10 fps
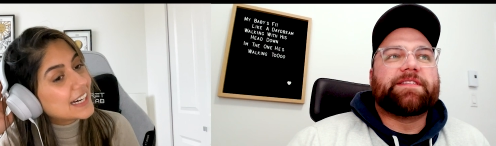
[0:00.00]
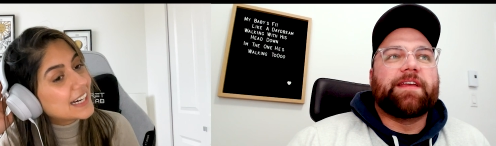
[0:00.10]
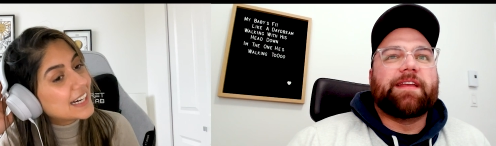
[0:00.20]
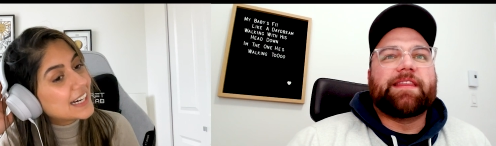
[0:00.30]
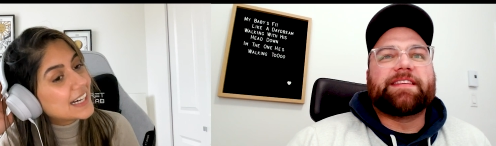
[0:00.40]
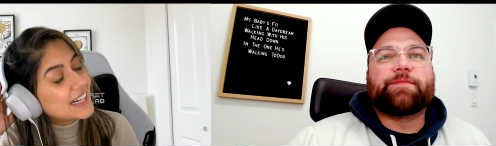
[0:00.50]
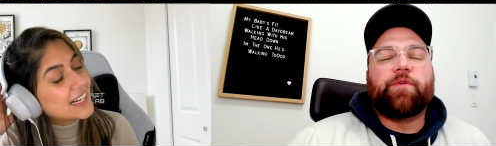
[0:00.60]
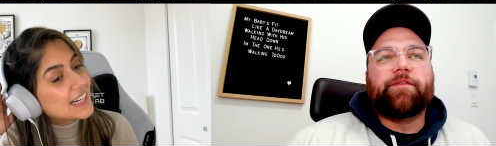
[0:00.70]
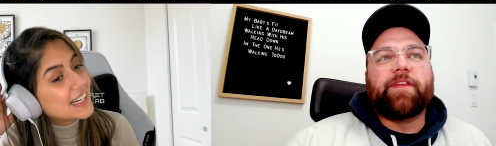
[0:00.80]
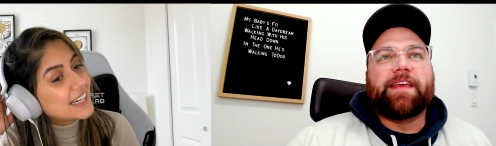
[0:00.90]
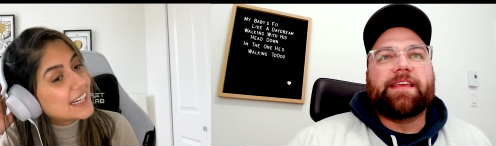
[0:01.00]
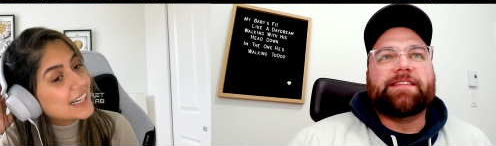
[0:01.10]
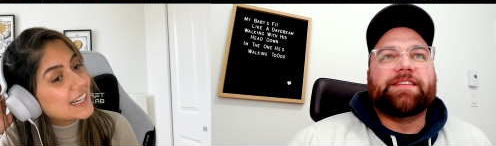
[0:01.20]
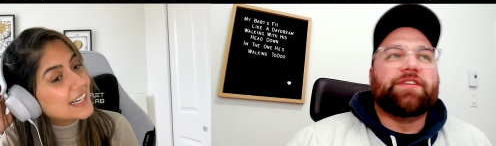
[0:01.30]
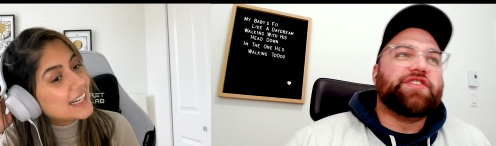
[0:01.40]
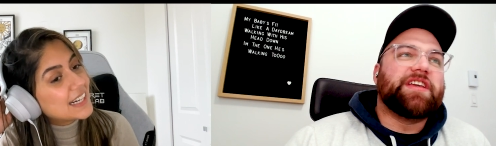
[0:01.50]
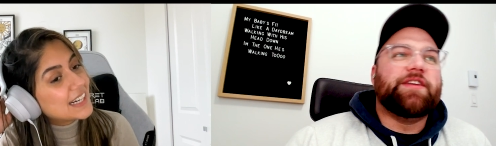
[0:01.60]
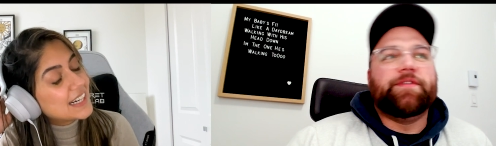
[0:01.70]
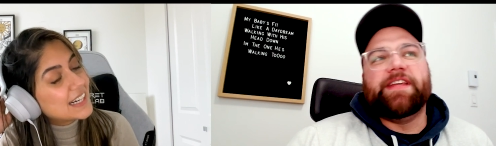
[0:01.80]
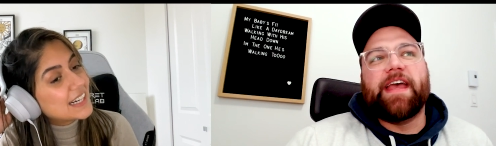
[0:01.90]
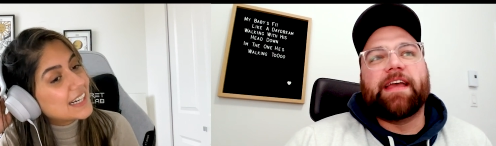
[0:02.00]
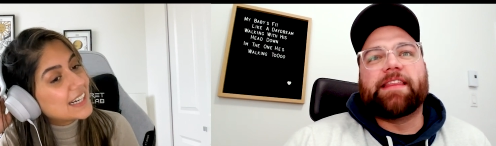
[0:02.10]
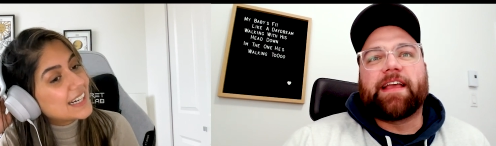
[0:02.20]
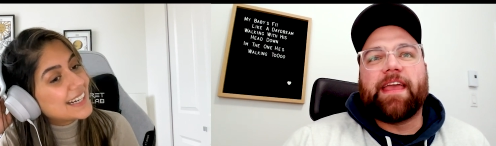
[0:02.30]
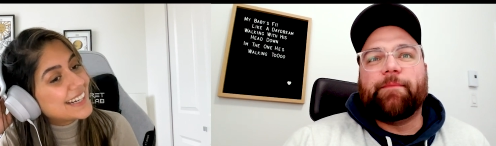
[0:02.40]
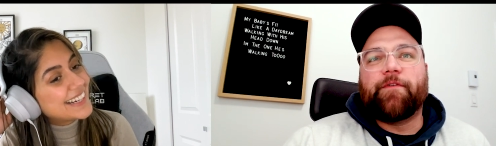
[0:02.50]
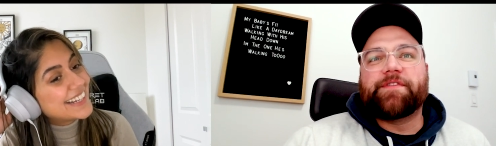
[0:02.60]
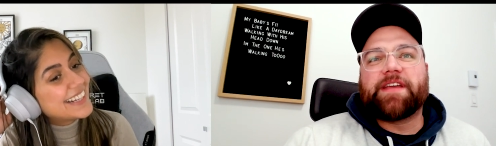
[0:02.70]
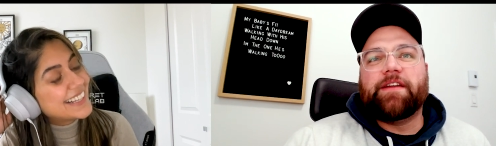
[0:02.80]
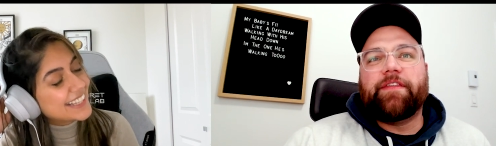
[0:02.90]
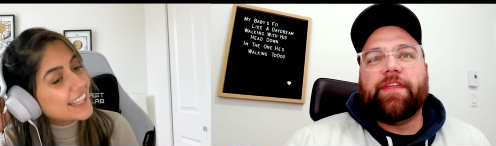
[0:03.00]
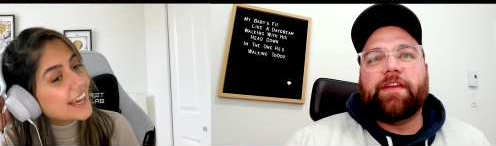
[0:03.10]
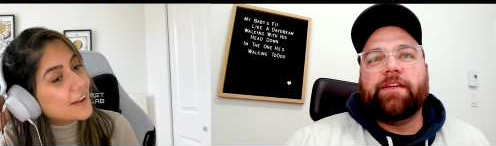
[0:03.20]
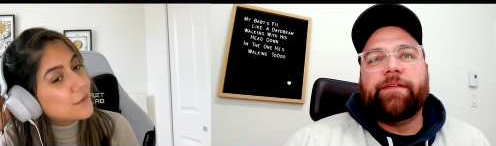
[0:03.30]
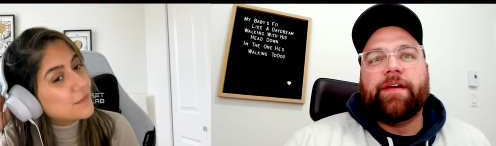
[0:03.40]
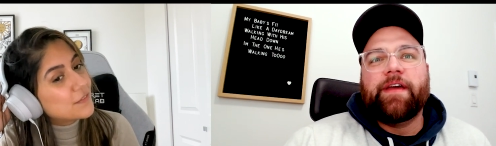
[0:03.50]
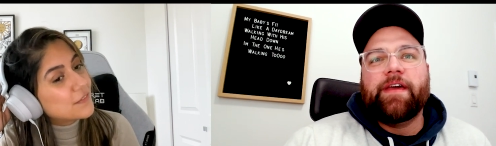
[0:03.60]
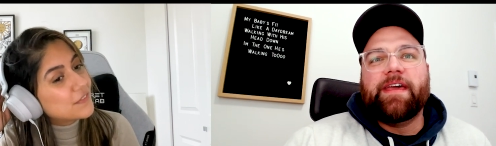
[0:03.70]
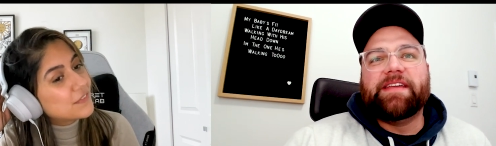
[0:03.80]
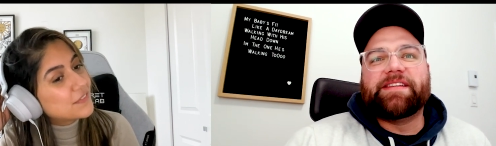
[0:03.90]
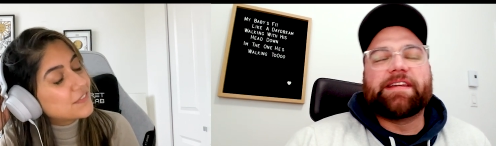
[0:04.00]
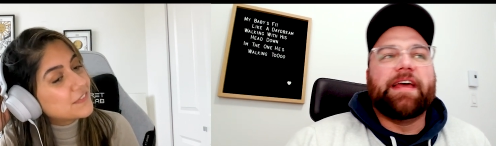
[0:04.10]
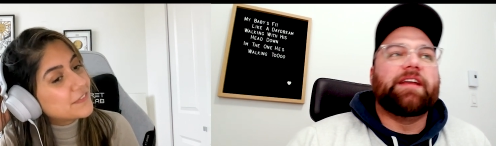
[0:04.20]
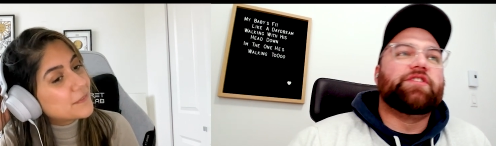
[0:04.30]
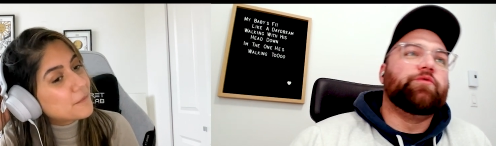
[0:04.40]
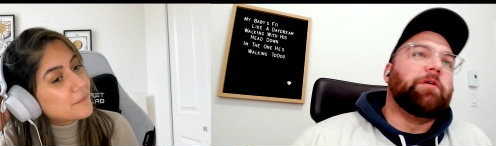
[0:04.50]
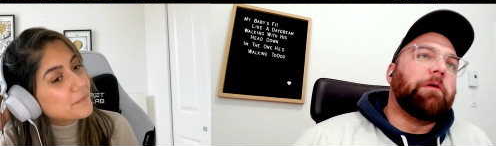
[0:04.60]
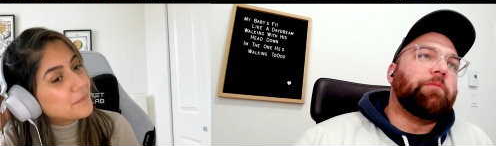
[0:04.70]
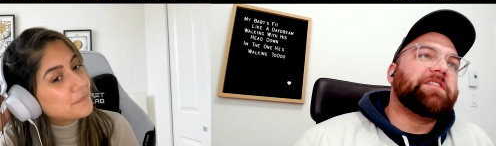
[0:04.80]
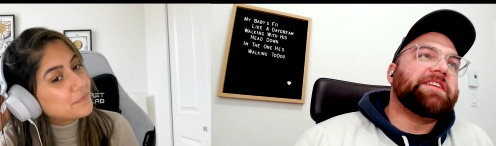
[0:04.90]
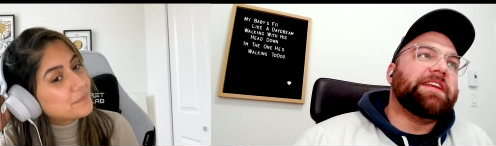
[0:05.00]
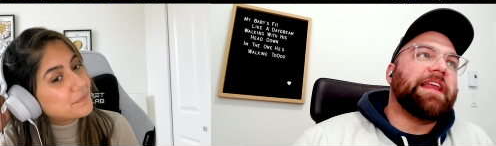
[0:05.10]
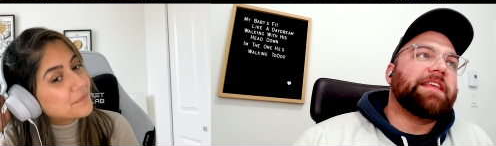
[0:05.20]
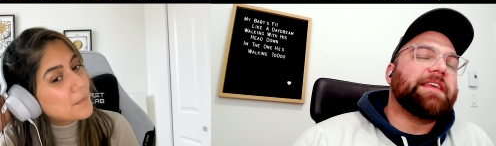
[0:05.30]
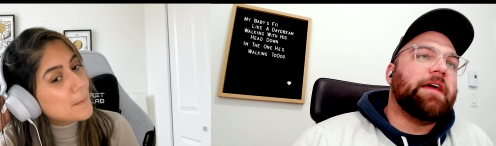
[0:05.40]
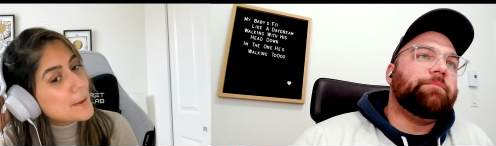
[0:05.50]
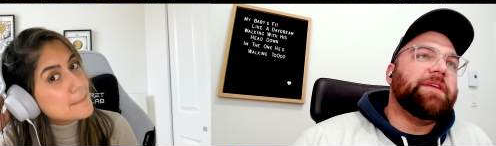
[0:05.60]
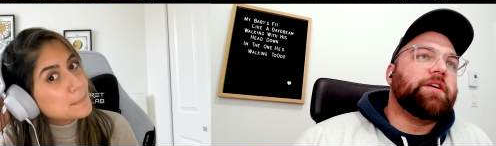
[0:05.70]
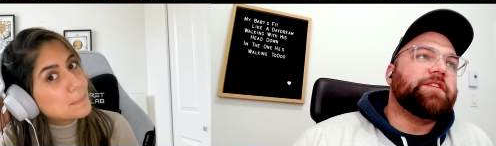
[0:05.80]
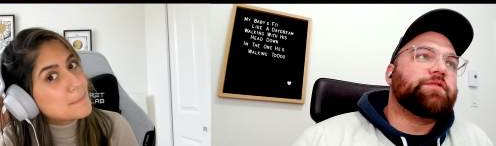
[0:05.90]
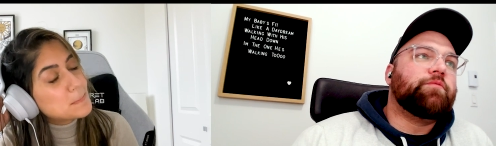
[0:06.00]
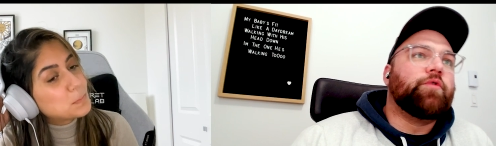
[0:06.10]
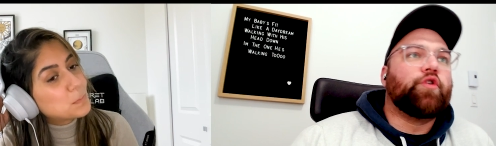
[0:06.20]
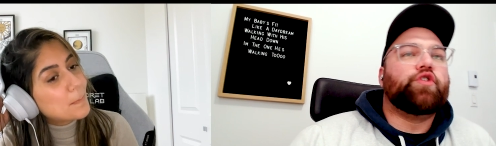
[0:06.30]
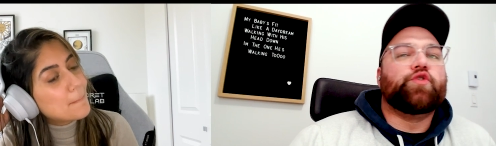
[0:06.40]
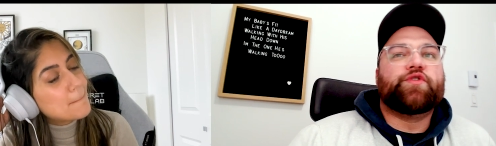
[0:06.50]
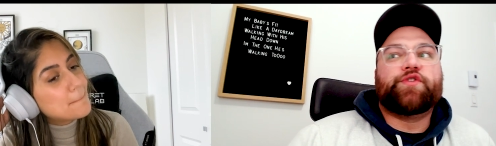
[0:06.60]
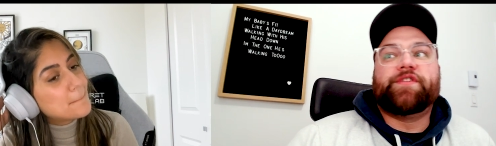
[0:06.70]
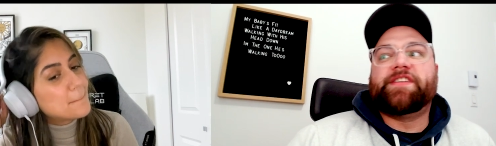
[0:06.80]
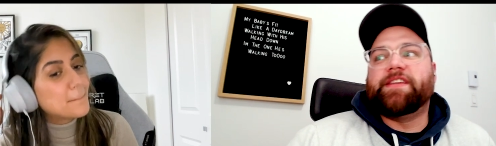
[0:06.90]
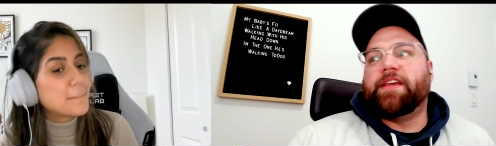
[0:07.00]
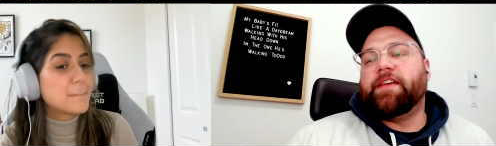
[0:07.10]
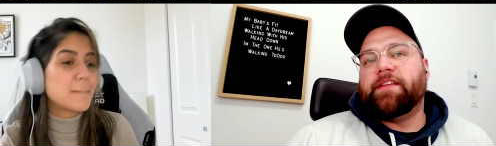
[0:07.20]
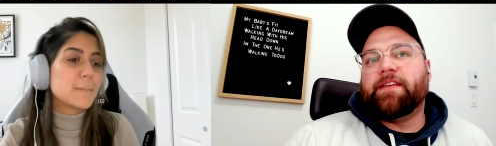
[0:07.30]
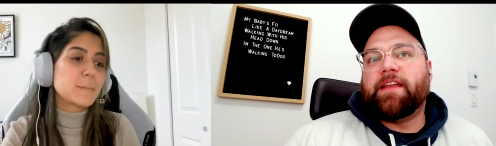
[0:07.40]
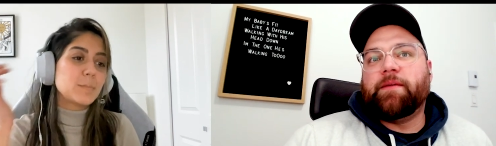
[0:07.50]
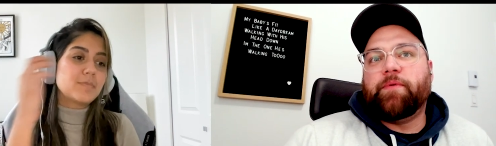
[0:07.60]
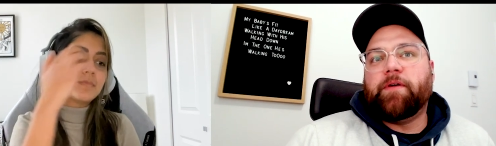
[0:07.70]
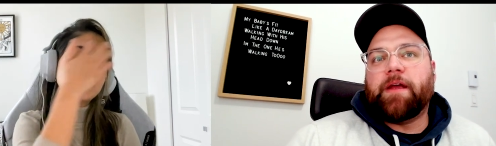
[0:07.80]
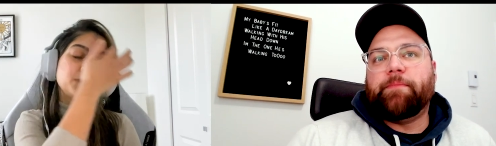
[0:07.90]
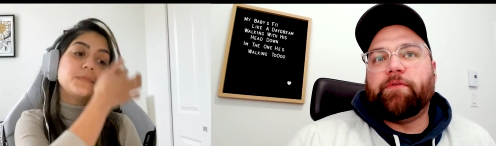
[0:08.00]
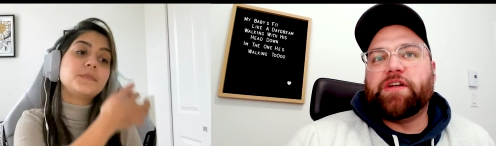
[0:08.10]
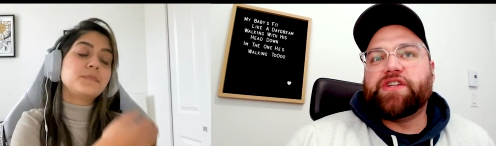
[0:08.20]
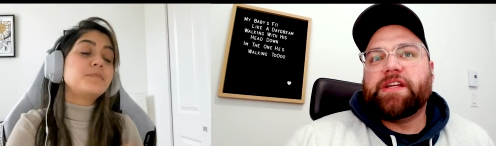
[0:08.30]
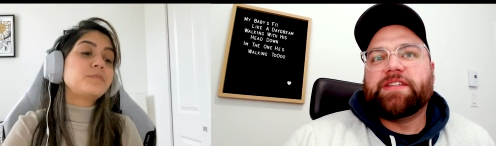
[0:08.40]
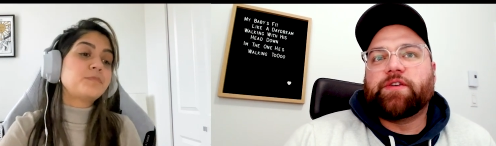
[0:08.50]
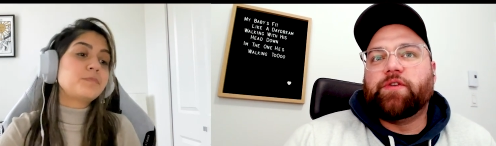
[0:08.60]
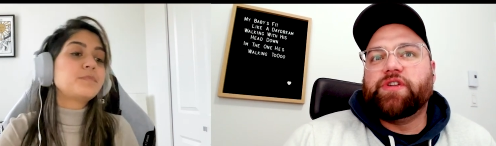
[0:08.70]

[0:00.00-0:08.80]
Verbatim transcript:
Speaker 1: it's like that's one of like, is it the chicken or the egg that came first kind yeah. of thing? Is it like, do we represent it like that because we're used to seeing that apparition as a mm-hmm.